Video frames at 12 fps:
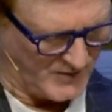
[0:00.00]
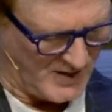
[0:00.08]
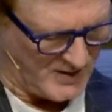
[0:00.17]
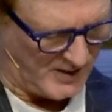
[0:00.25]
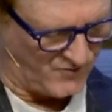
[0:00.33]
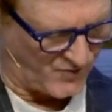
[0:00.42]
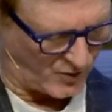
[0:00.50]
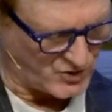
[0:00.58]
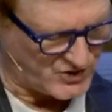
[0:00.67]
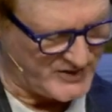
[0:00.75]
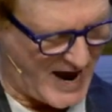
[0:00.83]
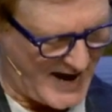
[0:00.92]
In verse
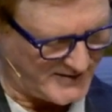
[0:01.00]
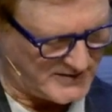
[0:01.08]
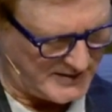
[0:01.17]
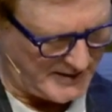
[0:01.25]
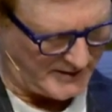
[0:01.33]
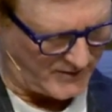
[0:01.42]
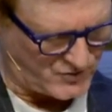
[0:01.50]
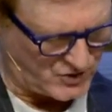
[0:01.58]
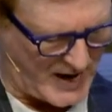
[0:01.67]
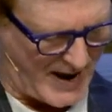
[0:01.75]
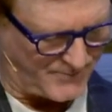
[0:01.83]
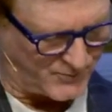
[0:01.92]
19 of
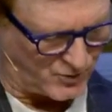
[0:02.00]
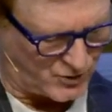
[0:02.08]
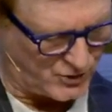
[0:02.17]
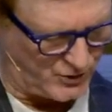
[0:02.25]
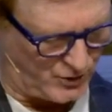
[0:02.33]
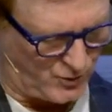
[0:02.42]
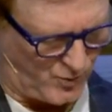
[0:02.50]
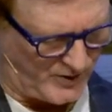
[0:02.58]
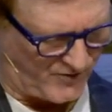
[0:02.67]
chapter 2, when the